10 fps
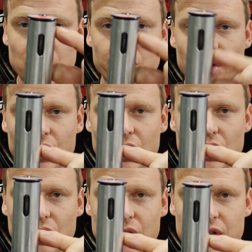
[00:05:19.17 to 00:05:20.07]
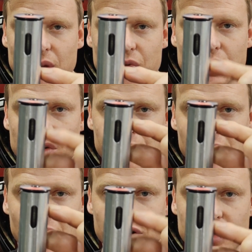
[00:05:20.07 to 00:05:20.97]
So we couldn't use some sort of
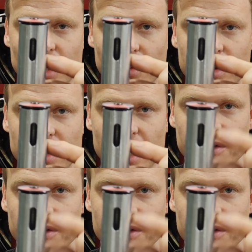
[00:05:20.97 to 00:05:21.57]
plug to go in